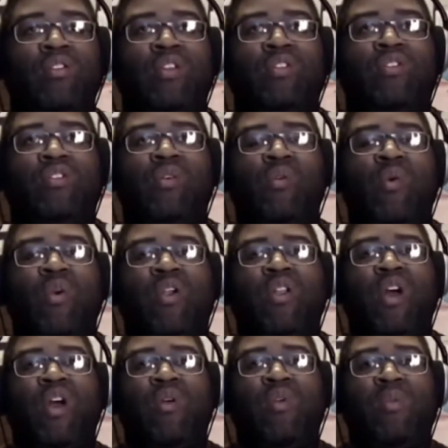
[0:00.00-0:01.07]
just
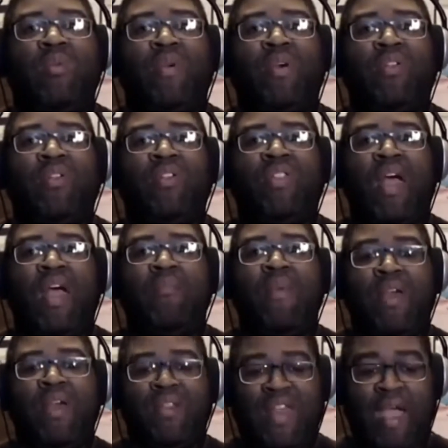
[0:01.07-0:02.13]
working on rebuilding
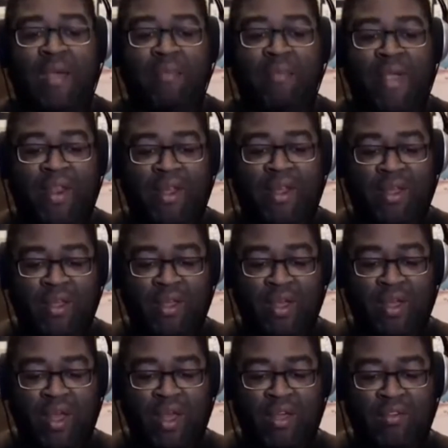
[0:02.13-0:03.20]
that
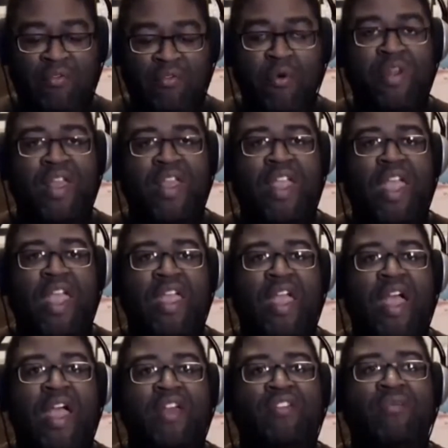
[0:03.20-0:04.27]
meta. The
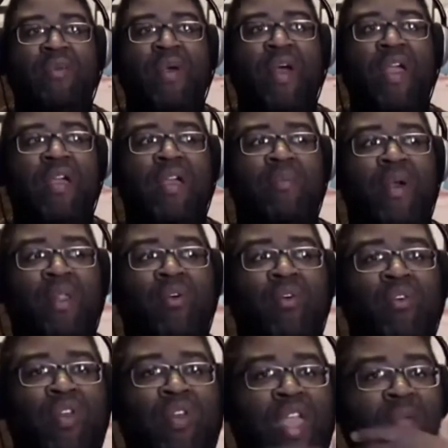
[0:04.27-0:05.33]
40K guys in my
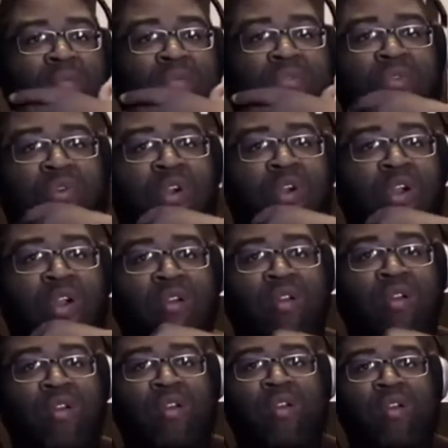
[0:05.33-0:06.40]
local game
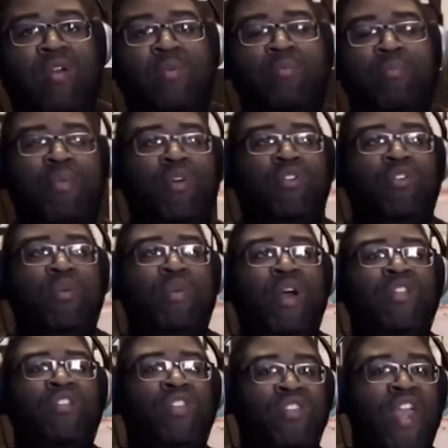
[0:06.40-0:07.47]
store built a
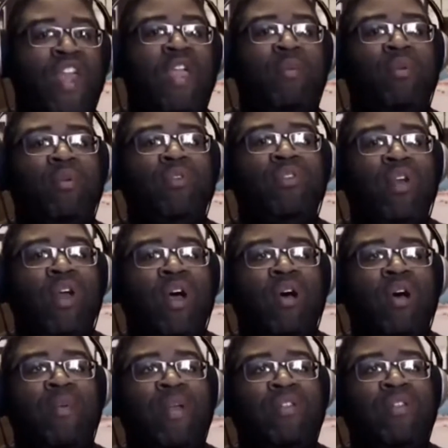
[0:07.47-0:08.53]
bunch of tables,
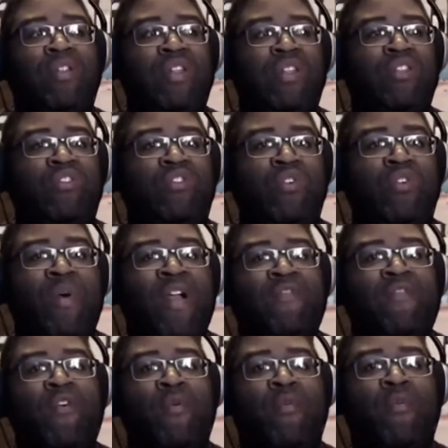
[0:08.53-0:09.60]
basically these
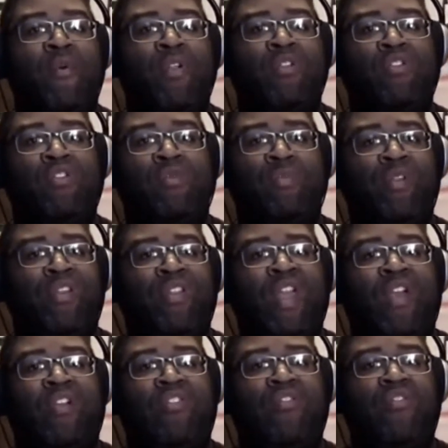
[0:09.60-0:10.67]
2x4 boards that you put
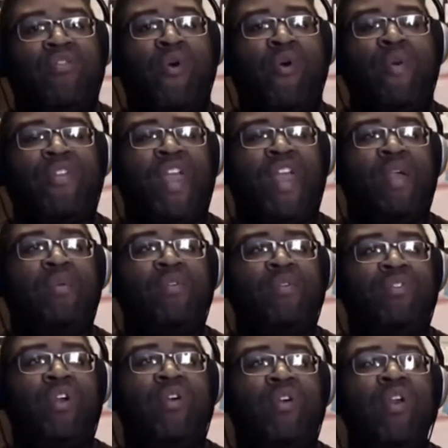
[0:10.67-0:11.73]
together to form a
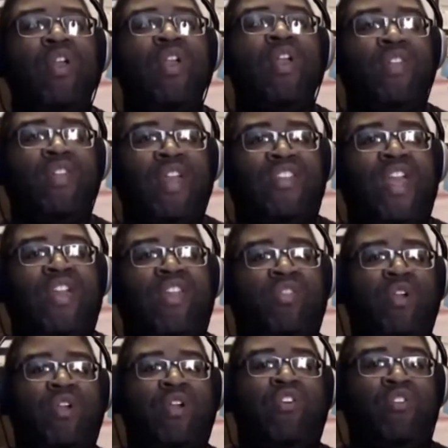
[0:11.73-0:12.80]
table. So they take
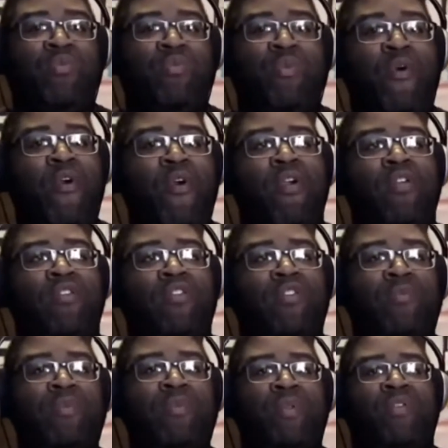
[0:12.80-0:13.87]
3 of those boards to
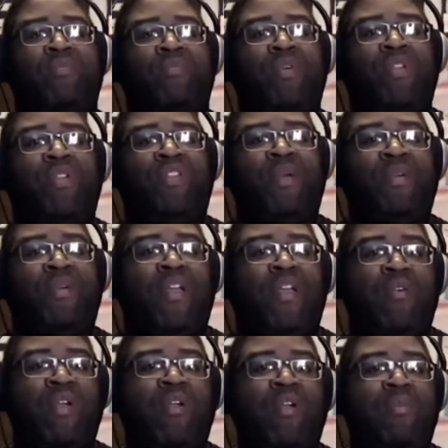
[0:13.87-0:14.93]
put a table together.
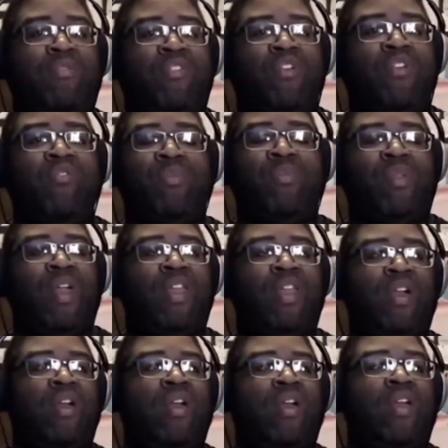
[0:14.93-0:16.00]
We grabbed 2. We played a